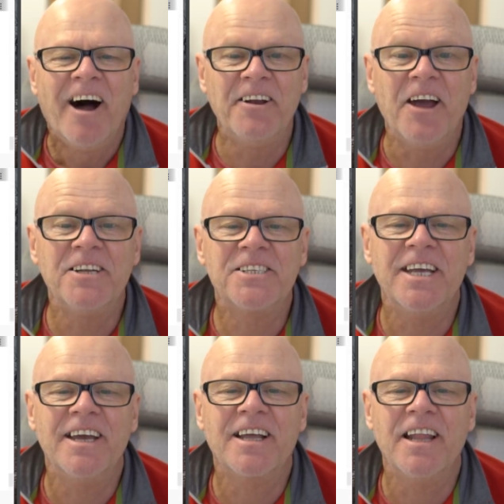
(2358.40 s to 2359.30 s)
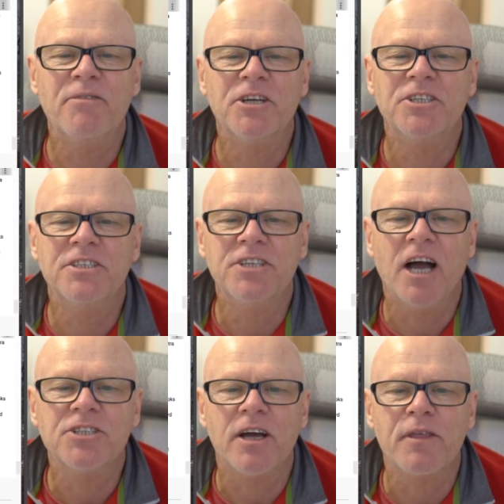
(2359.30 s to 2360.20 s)
I notice here, clever
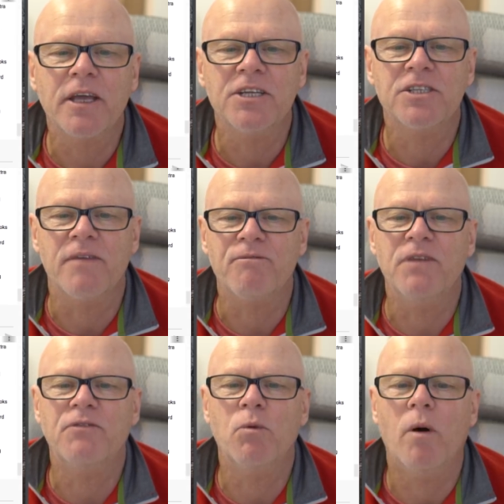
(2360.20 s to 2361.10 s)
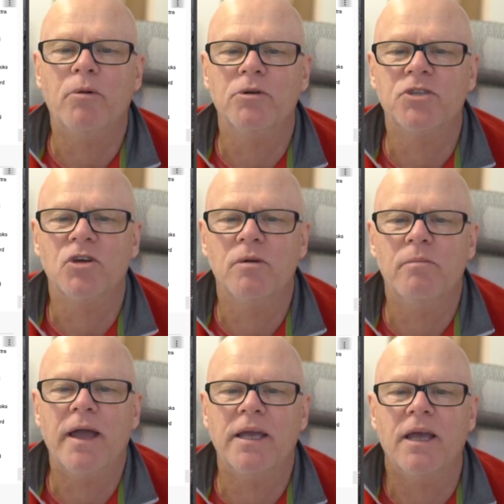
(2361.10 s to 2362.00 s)
Jar Jar, I think it is, that 51.2
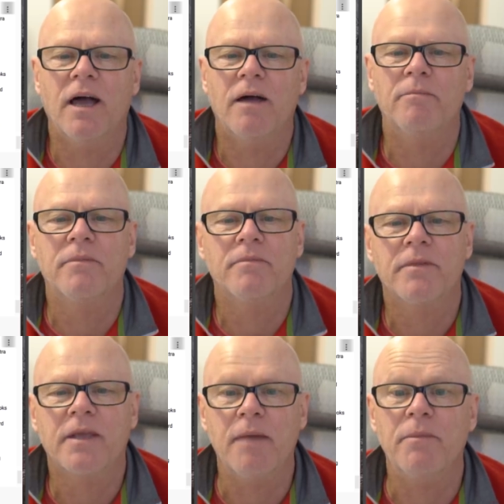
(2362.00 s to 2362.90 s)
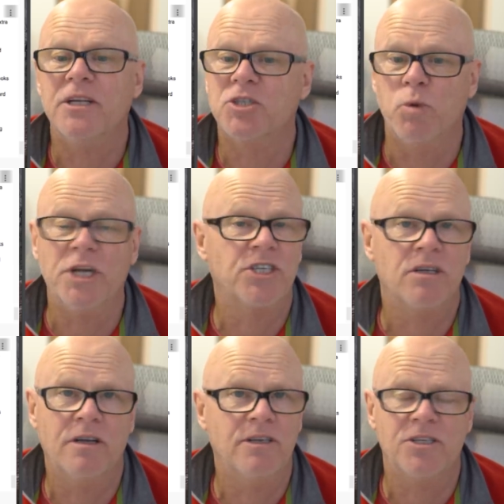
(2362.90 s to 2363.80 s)
may get me to switch.
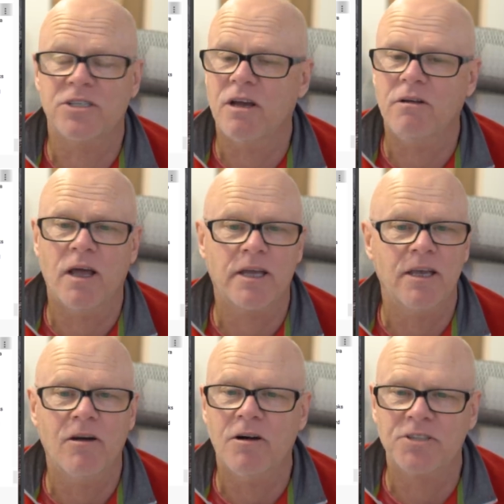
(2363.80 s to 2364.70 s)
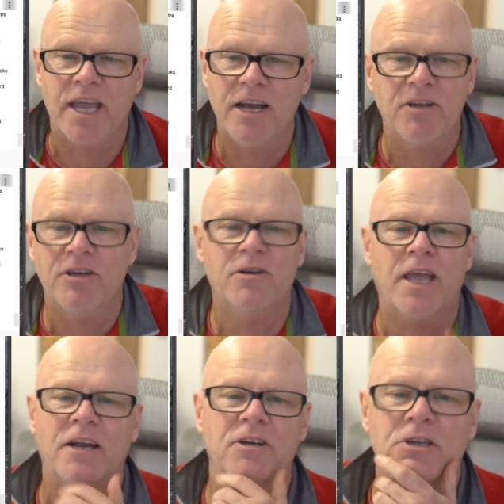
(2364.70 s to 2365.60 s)
And you're so lucky, guys, Canon, you
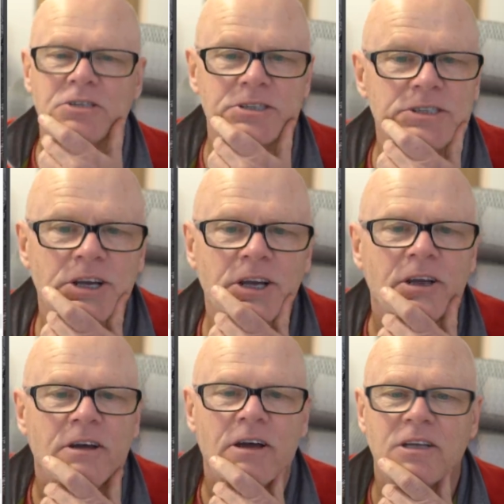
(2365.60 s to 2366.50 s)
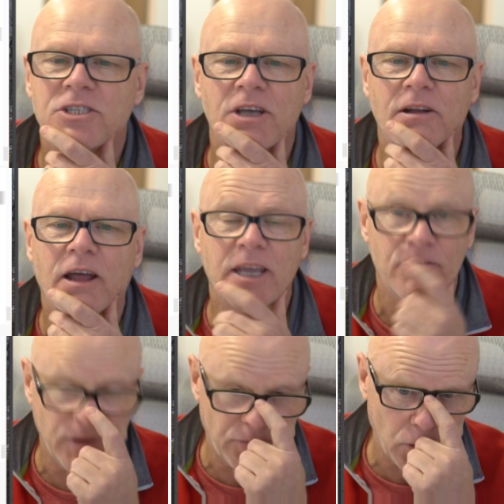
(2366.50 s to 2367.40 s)
Canon users. So lucky,
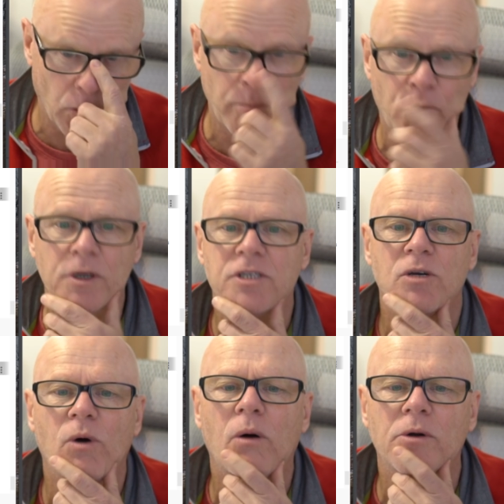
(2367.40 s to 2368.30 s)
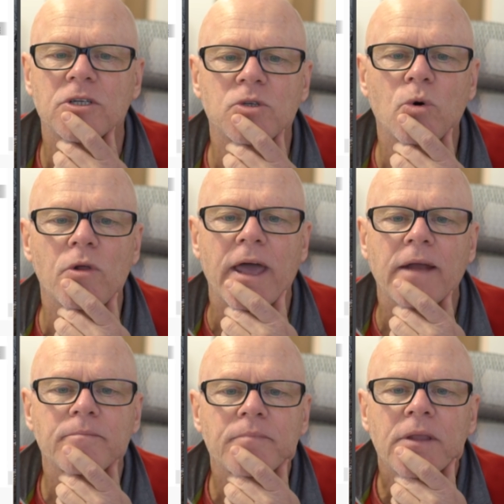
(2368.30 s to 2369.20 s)
51.2, I would adore
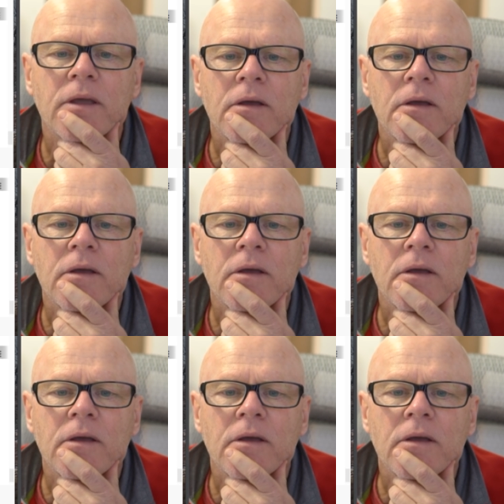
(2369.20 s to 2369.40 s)
that.